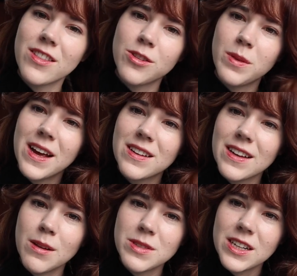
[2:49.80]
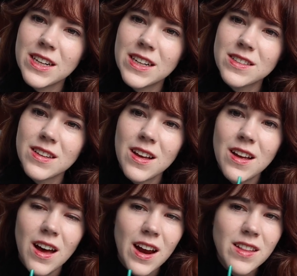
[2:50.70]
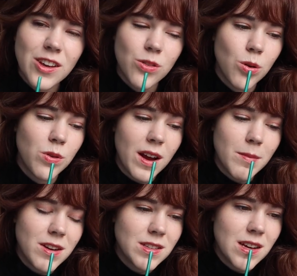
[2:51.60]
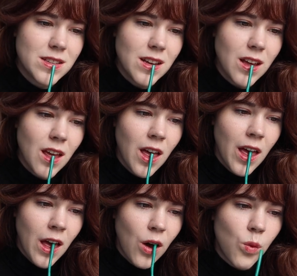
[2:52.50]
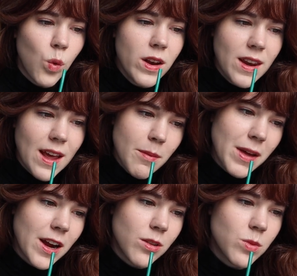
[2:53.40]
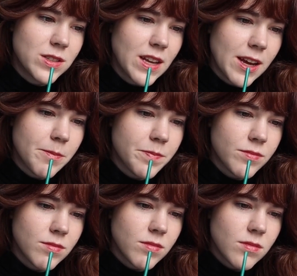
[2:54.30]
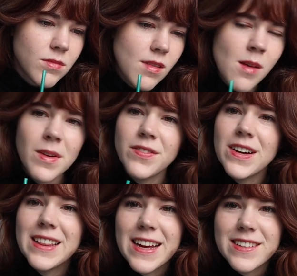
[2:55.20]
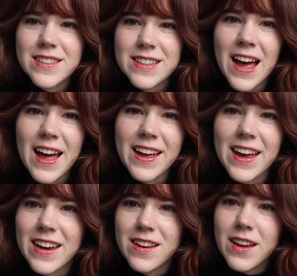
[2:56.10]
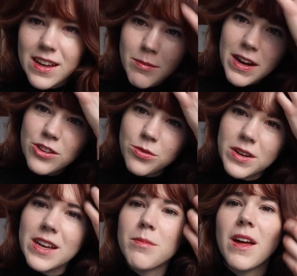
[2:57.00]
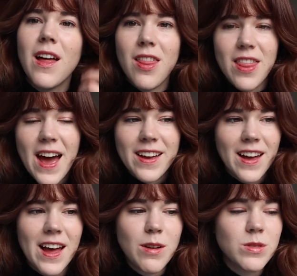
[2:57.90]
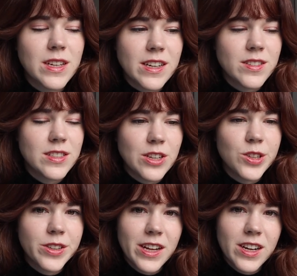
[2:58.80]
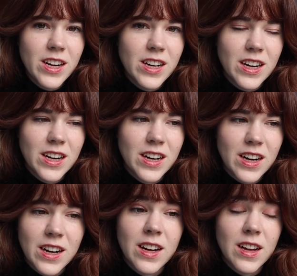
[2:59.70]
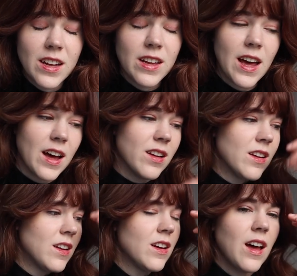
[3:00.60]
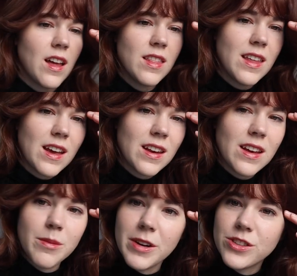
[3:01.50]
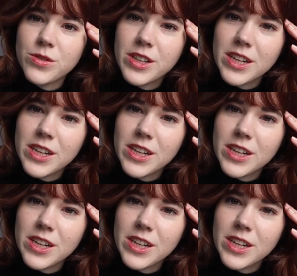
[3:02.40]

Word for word: in this place, like I'm serious. And I had like 2 nightmares last night. One nightmare was like, my friend likes this guy, and in my dream, that guy was like a serial killer. Yeah. And then in my